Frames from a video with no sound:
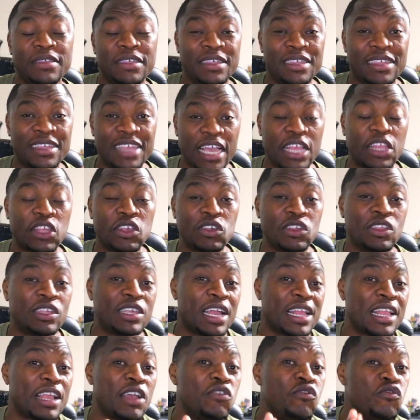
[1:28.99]
sectors
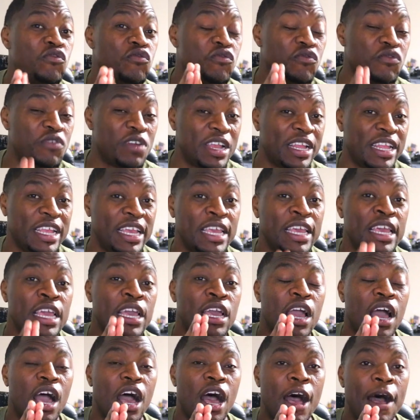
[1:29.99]
that are really
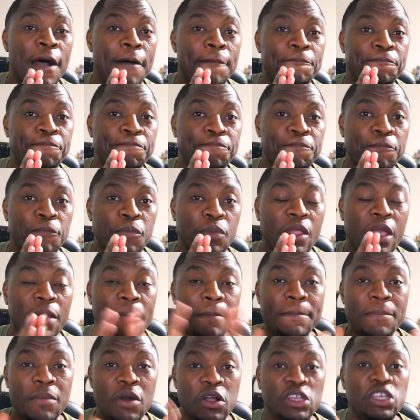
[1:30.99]
um,
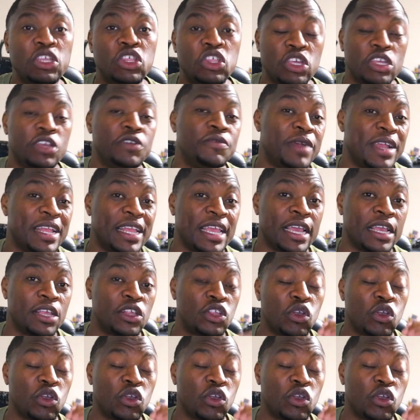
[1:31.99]
money generating.